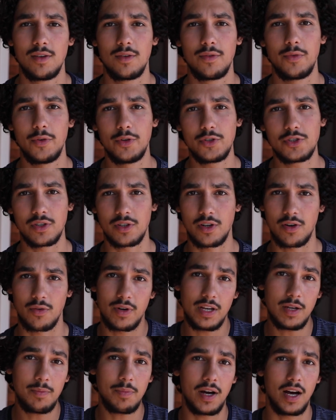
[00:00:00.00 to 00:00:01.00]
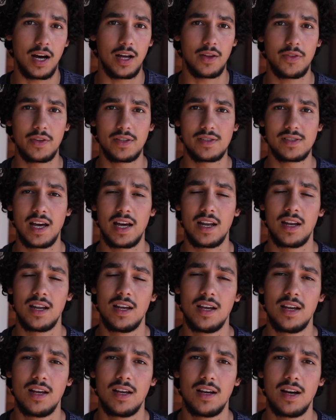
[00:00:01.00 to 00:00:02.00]
future career path, is
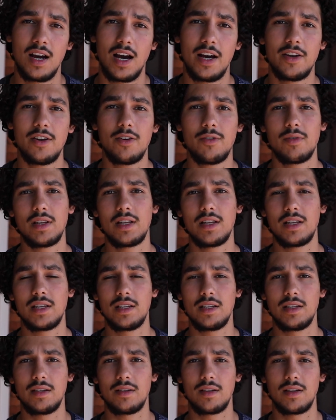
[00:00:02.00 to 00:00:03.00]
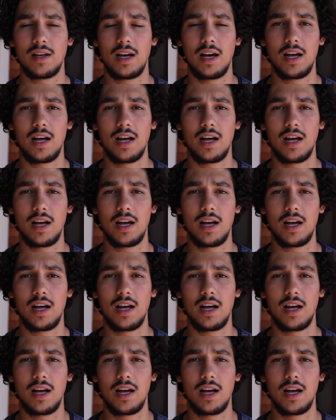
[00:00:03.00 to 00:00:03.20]
that I don't really,